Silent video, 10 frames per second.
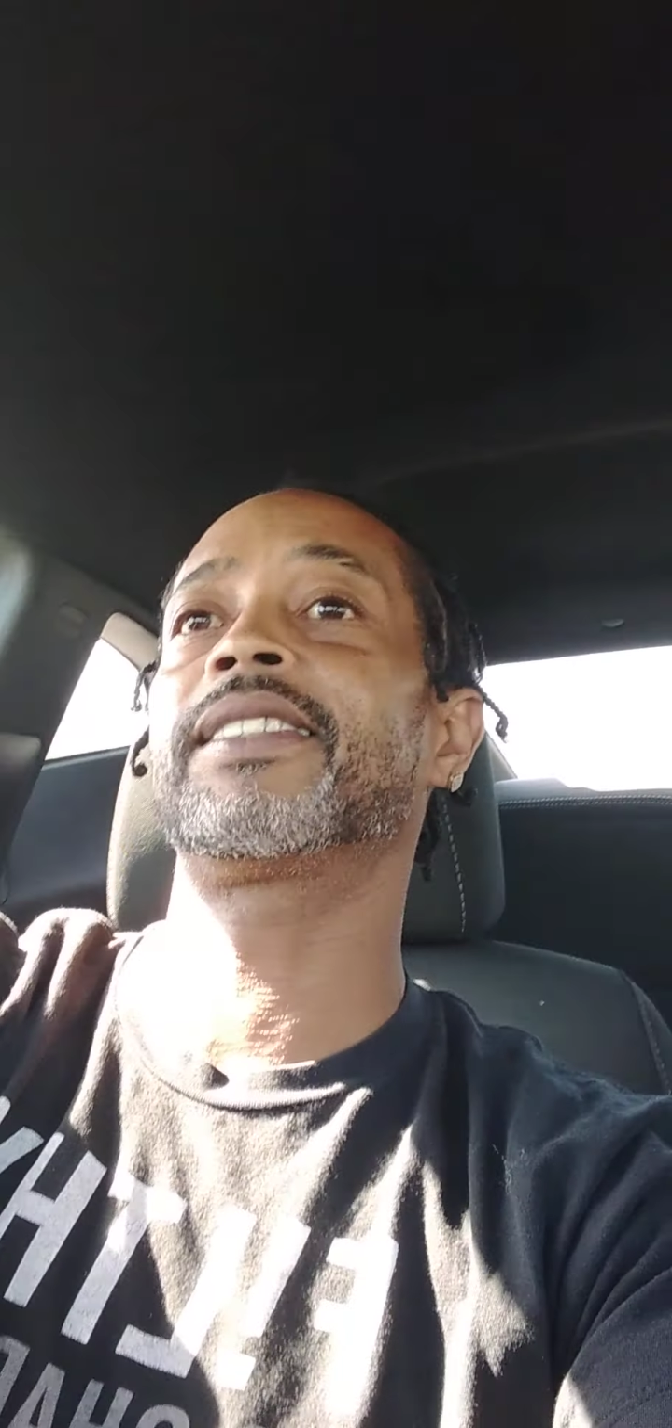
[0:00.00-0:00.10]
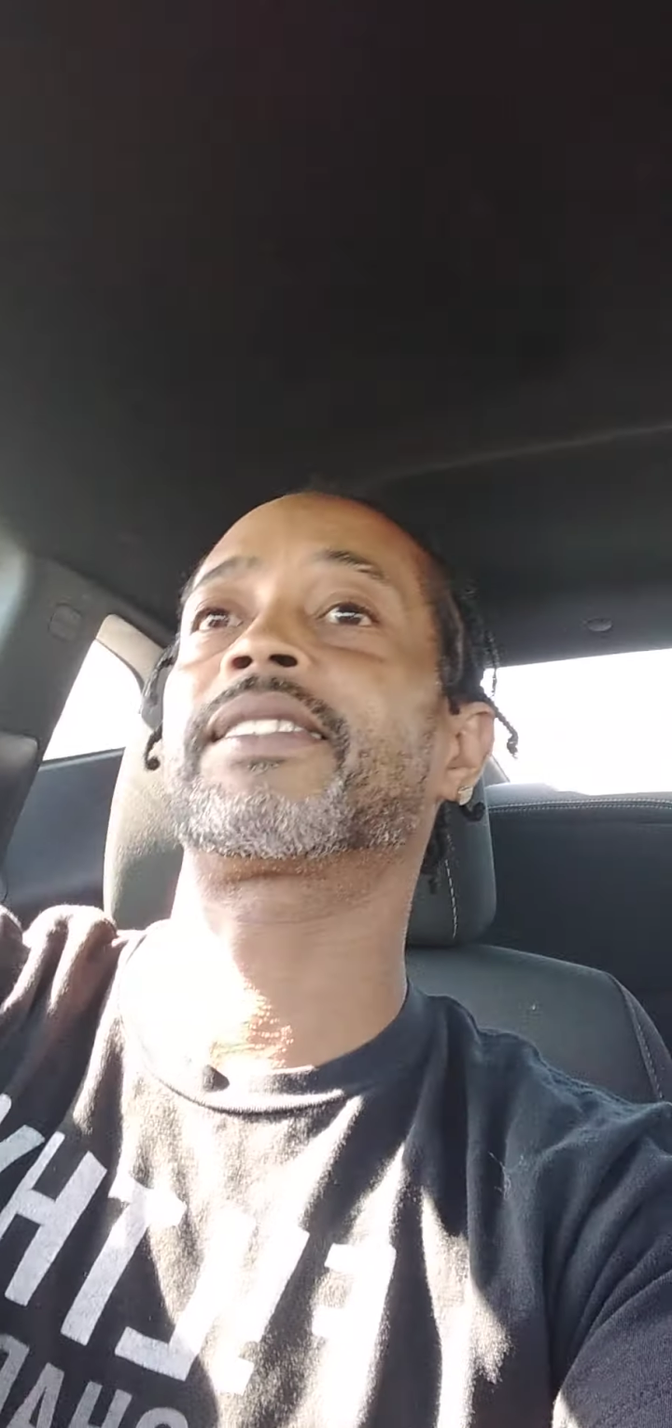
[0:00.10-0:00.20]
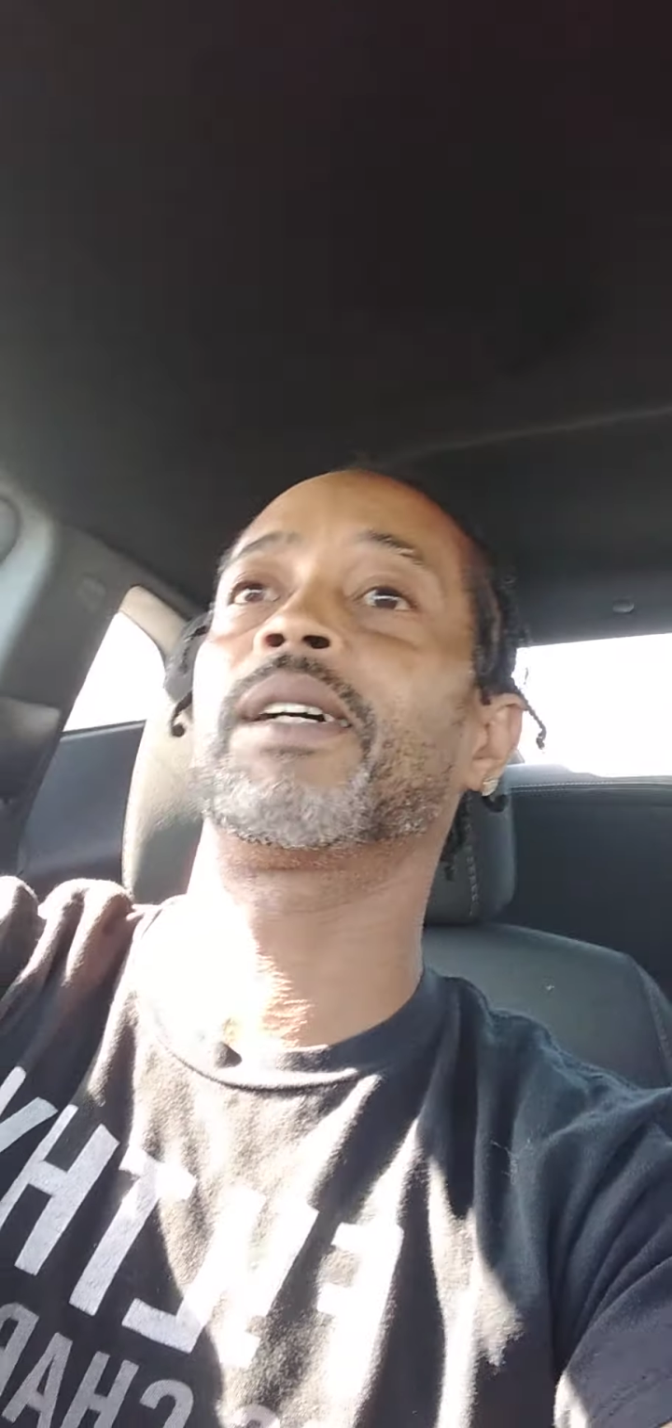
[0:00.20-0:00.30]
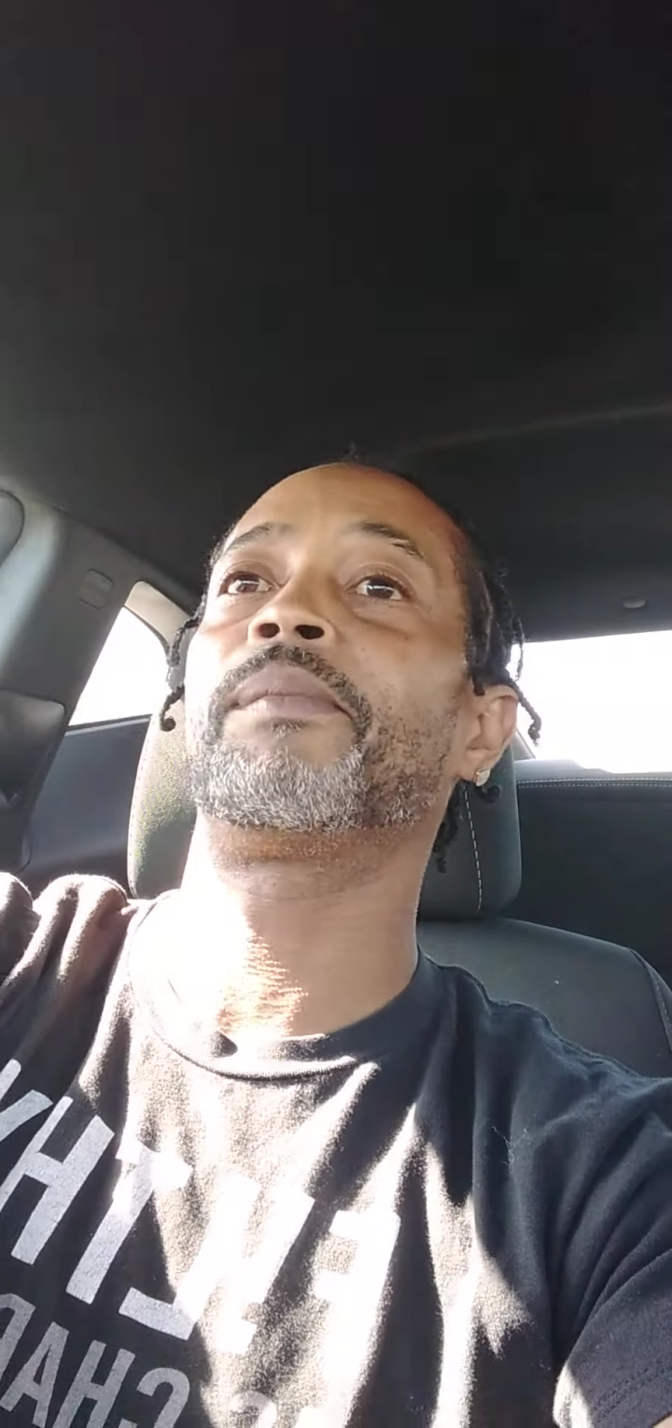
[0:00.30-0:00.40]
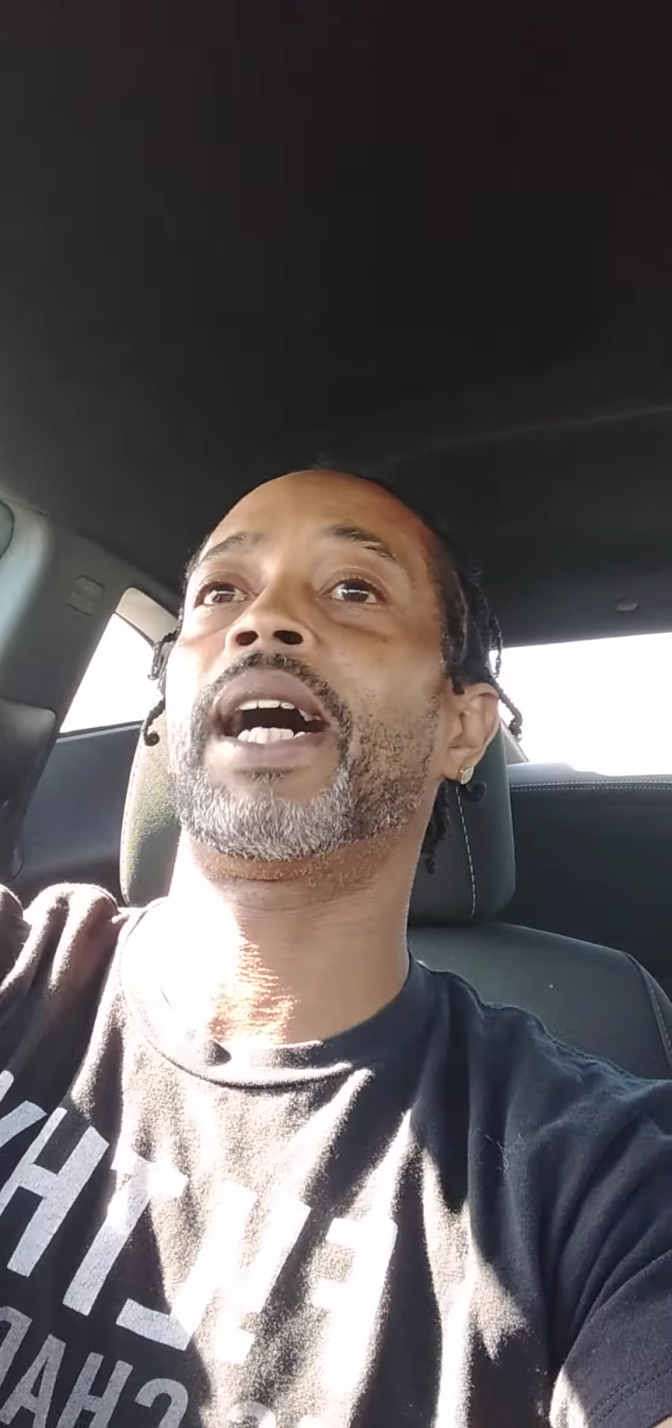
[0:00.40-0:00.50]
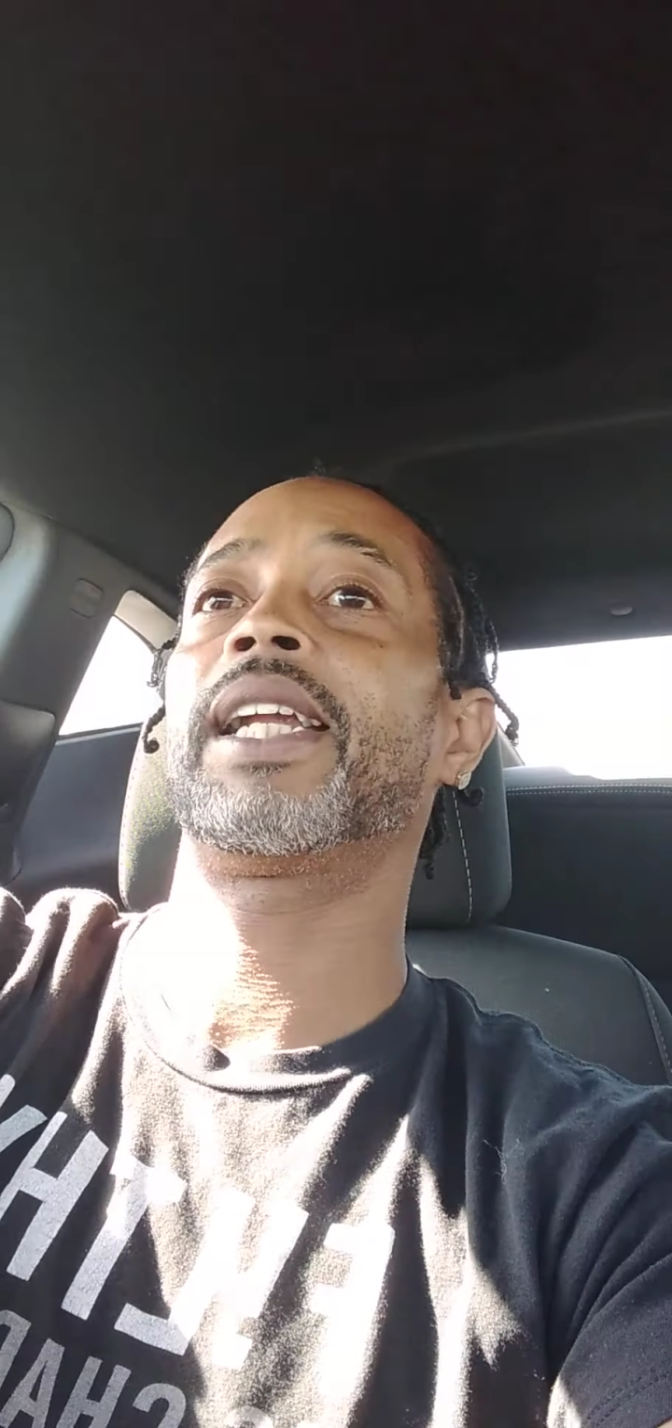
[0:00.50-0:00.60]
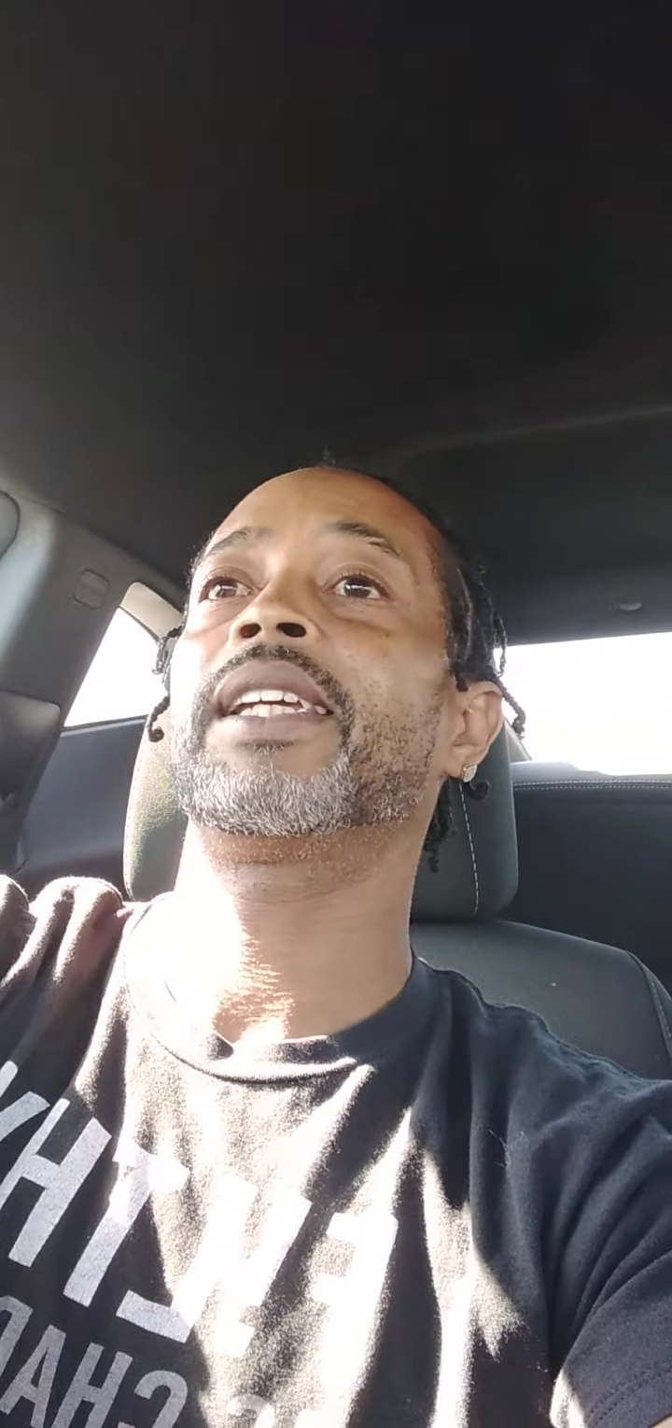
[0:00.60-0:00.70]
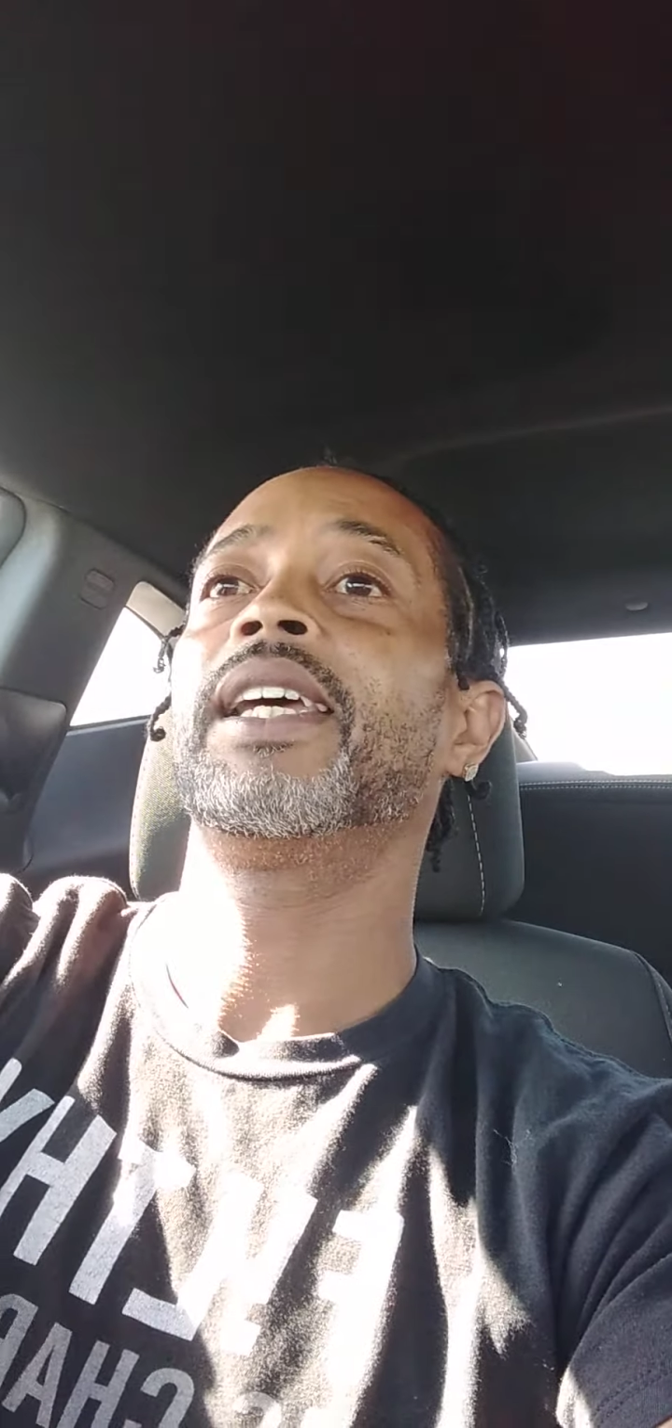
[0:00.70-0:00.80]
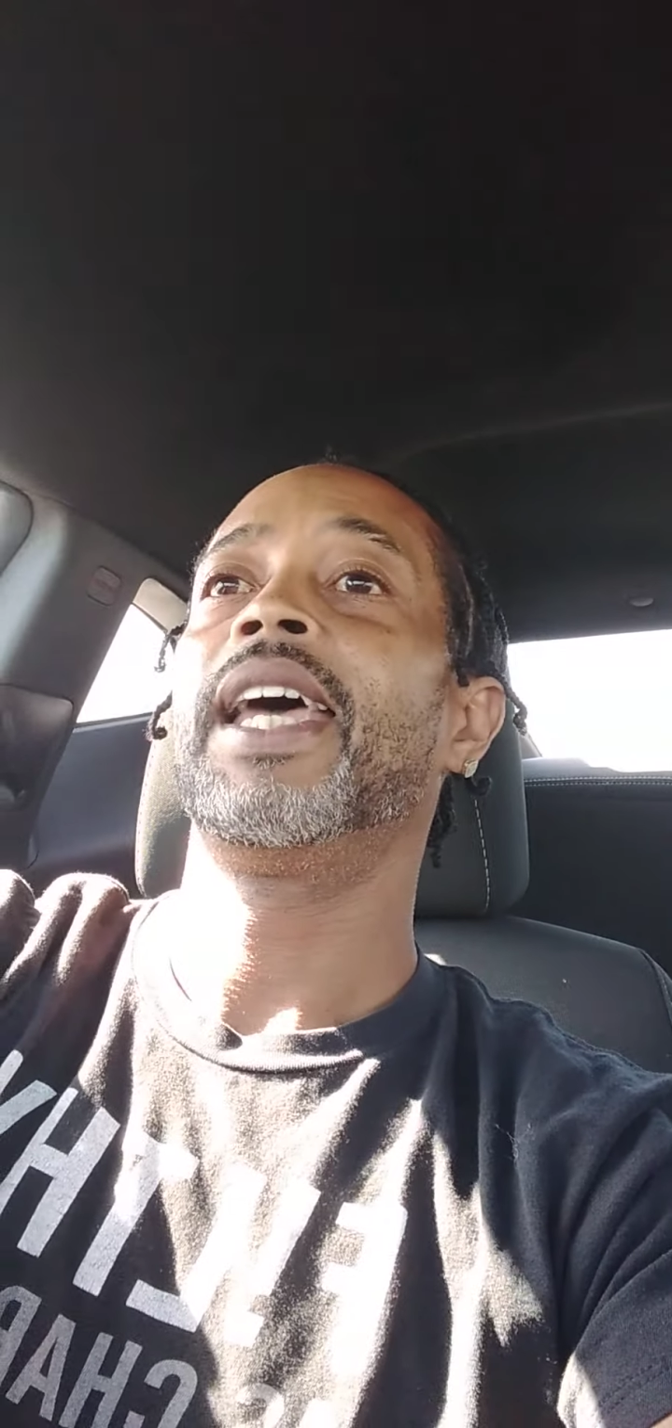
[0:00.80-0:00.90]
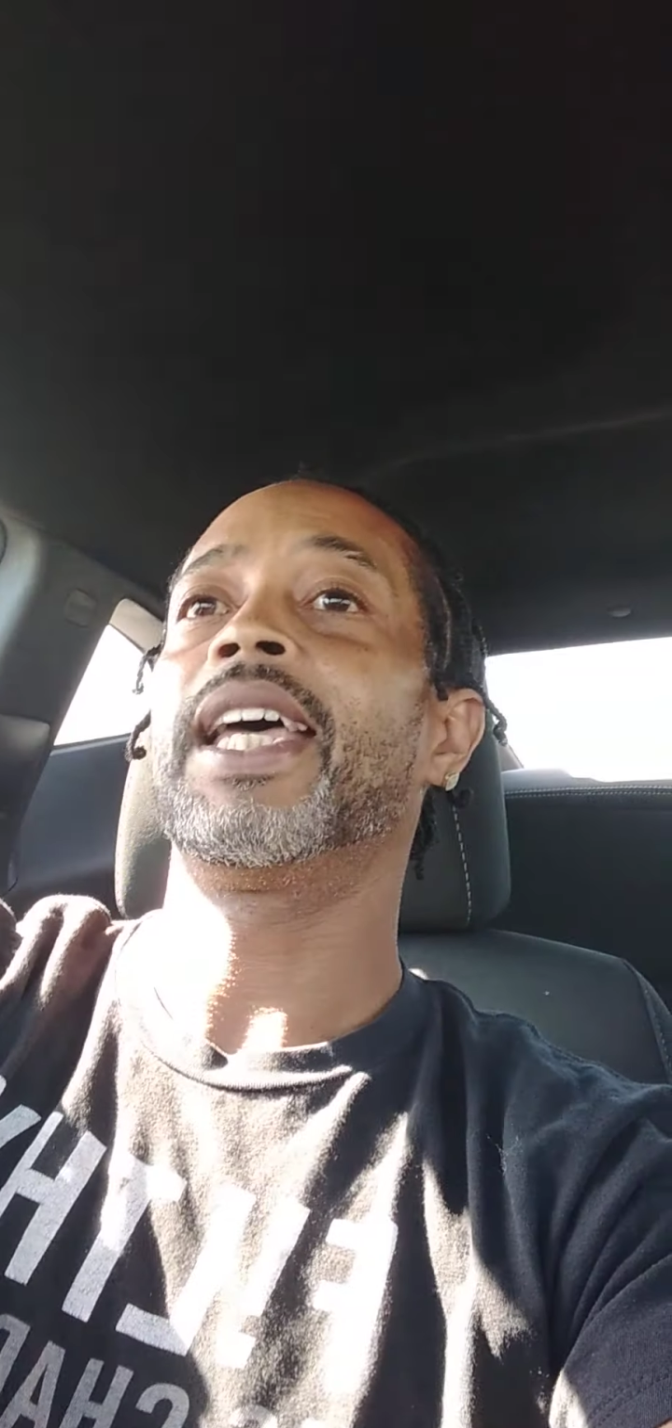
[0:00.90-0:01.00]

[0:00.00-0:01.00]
somebody